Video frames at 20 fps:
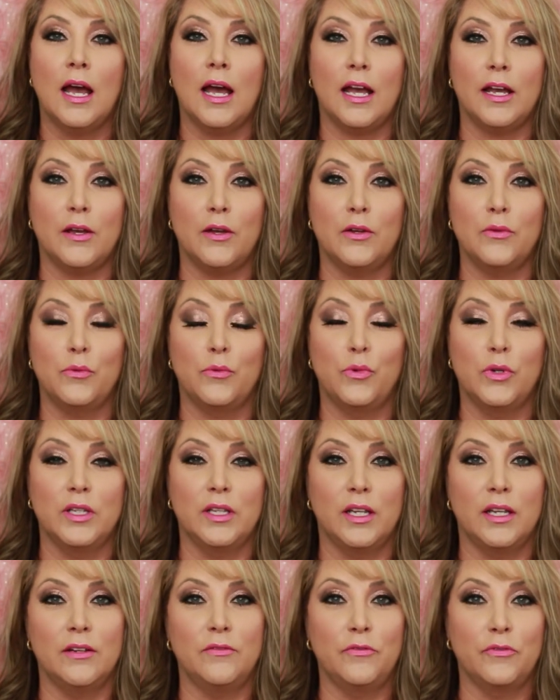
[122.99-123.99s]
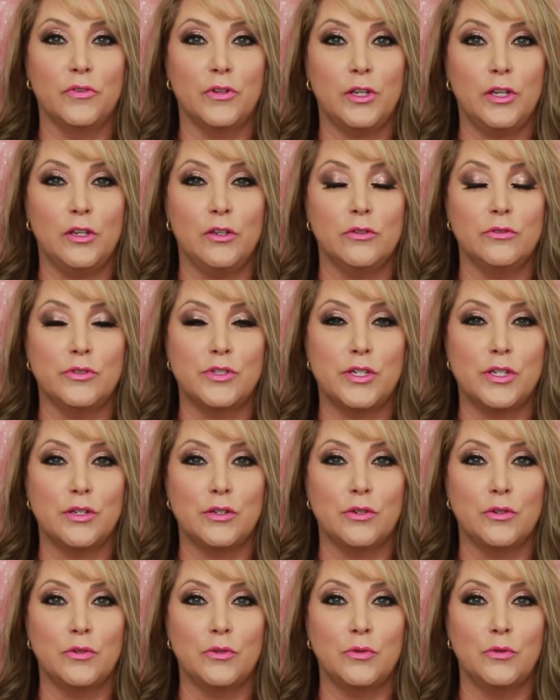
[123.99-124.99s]
I would love for you
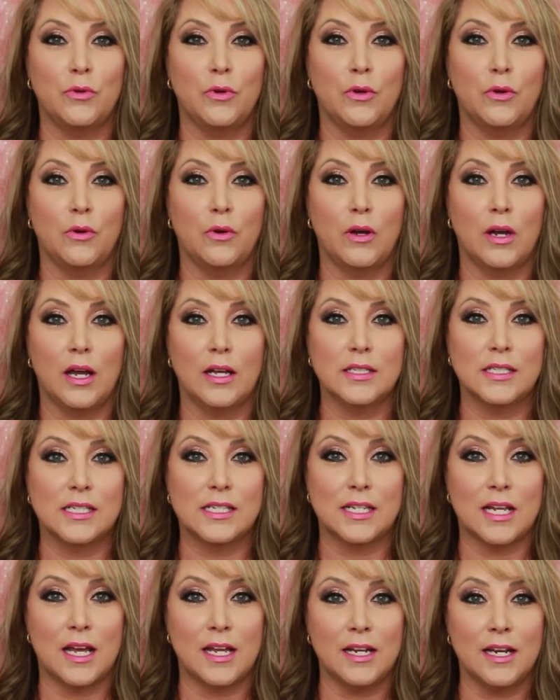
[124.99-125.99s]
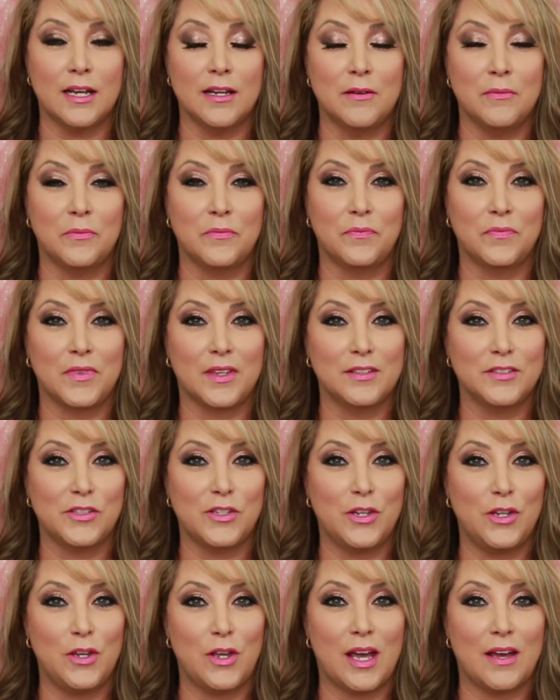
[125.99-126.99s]
to sign up.
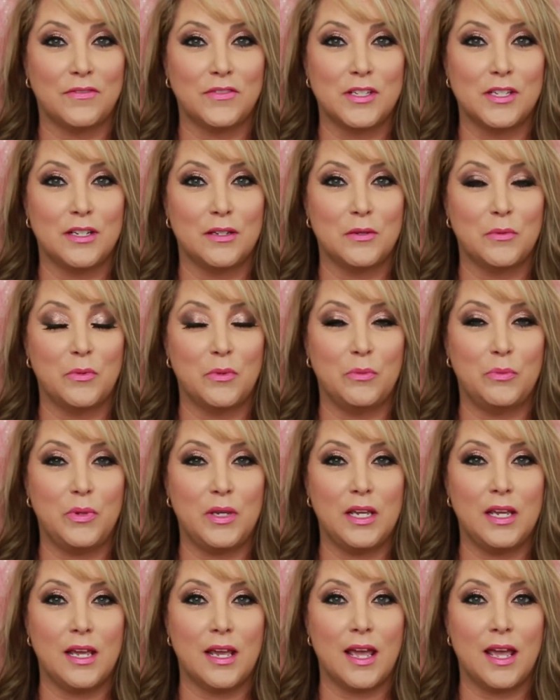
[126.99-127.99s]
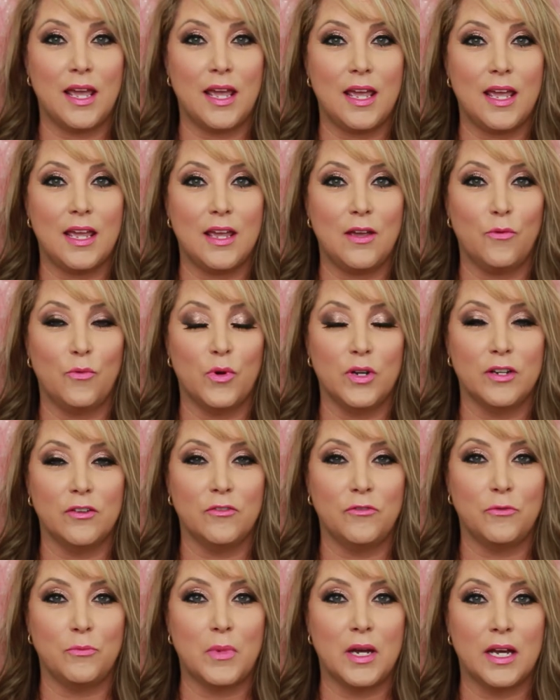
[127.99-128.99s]
So you have to be a one
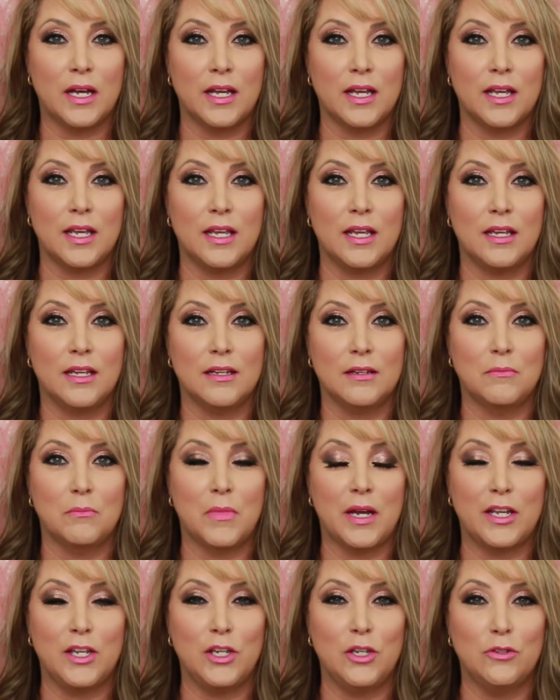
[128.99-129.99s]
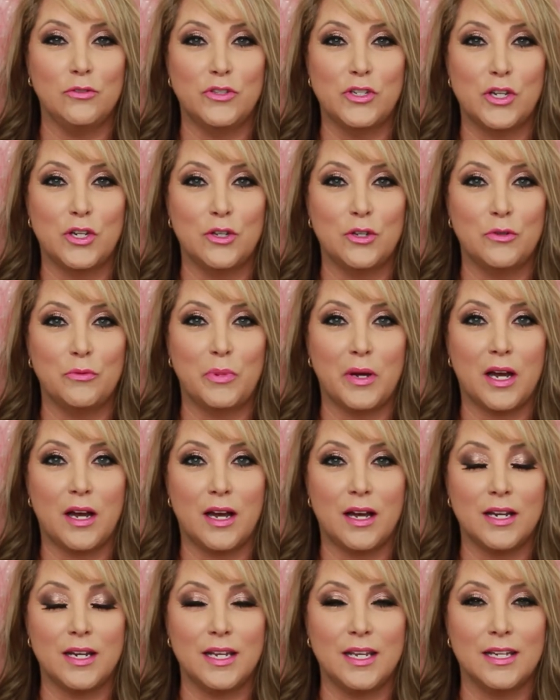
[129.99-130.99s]
of my my YouTube
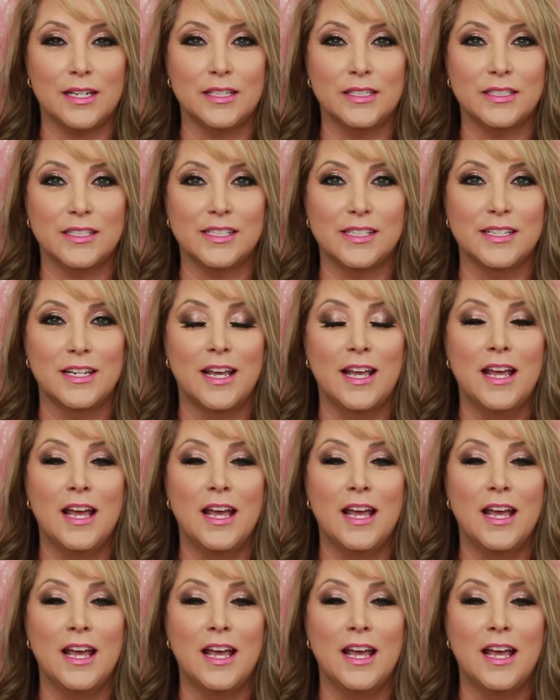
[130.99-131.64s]
audience.